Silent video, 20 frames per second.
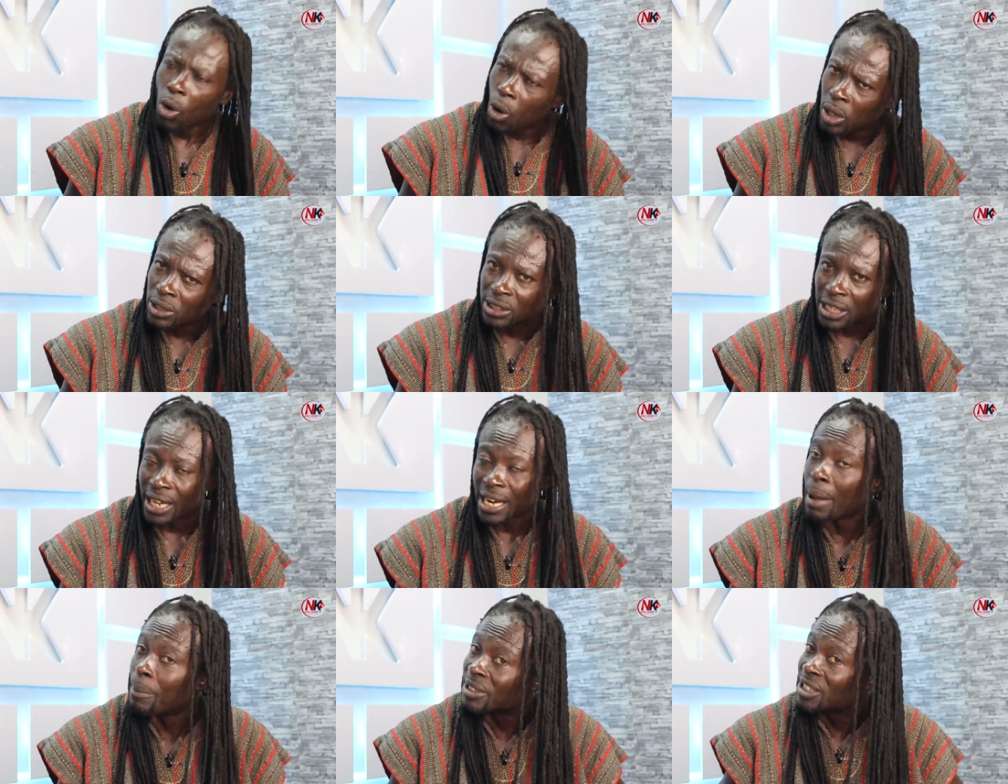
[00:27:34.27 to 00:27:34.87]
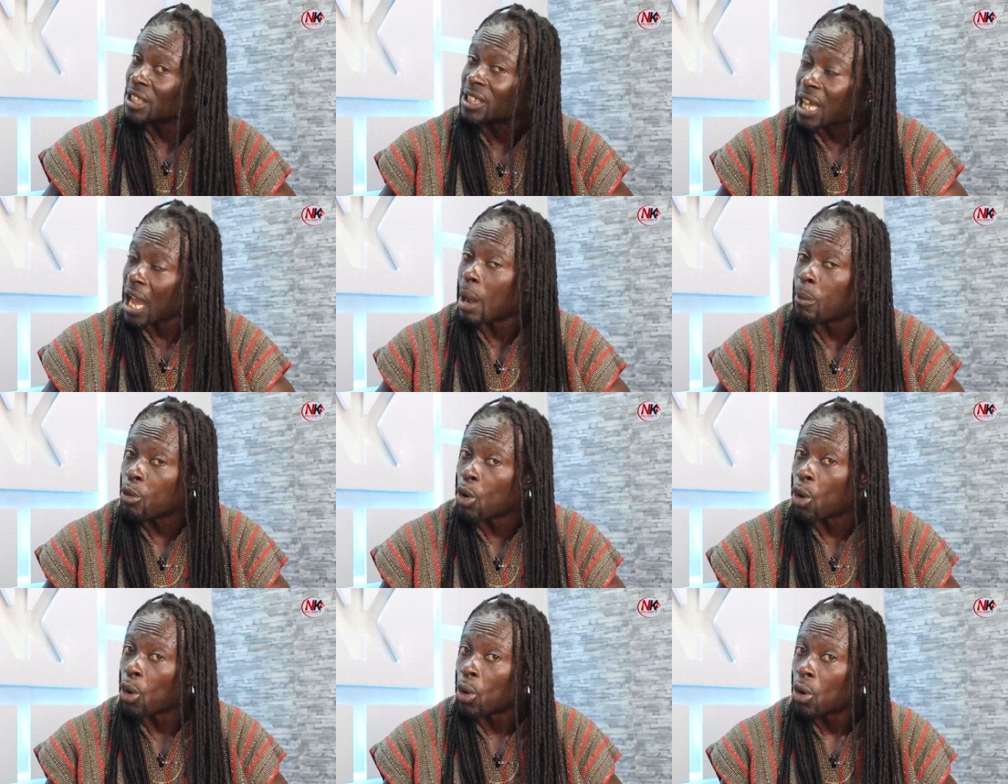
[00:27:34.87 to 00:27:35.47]
Oh,
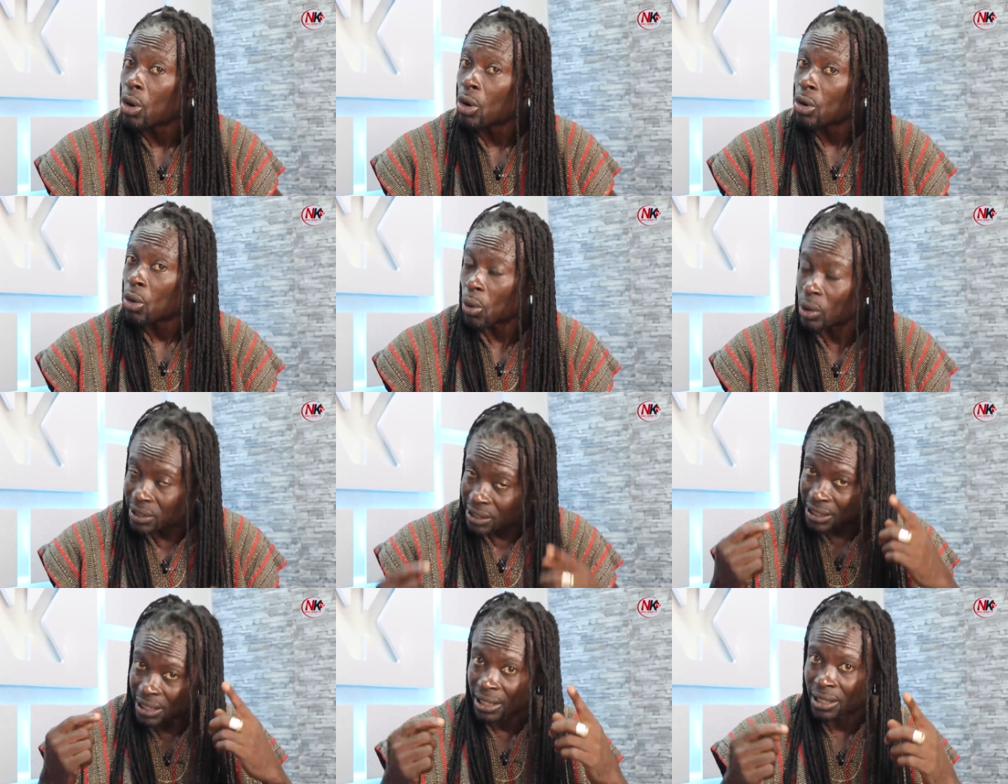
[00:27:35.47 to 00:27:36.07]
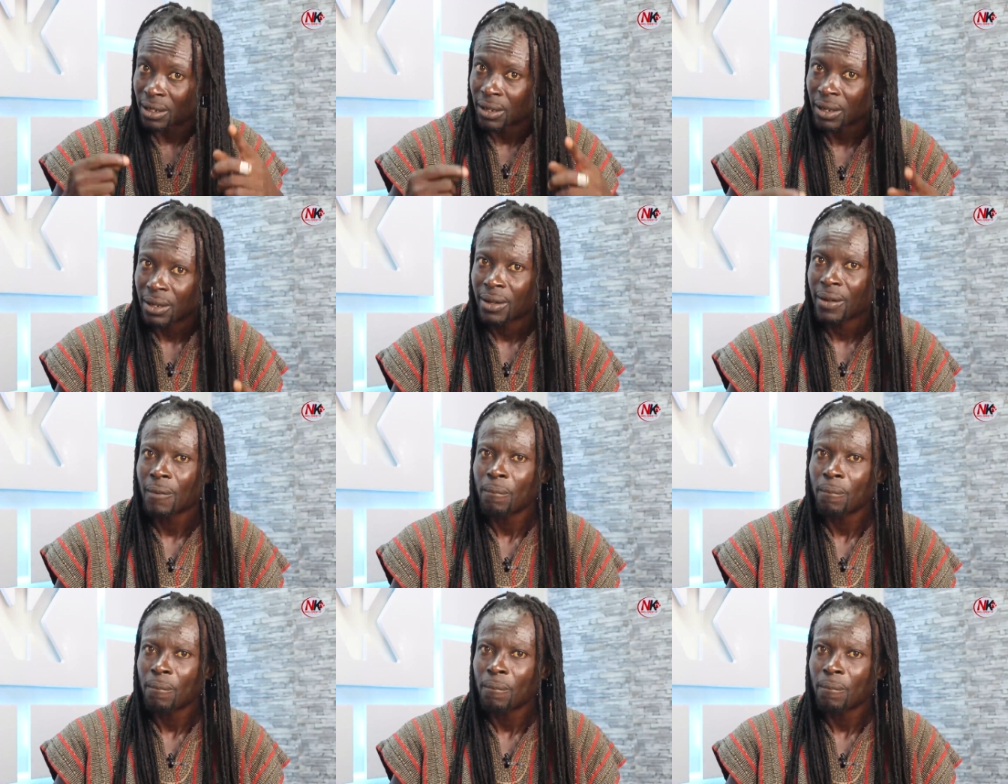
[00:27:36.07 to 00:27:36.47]
Sanamitikamo. What he?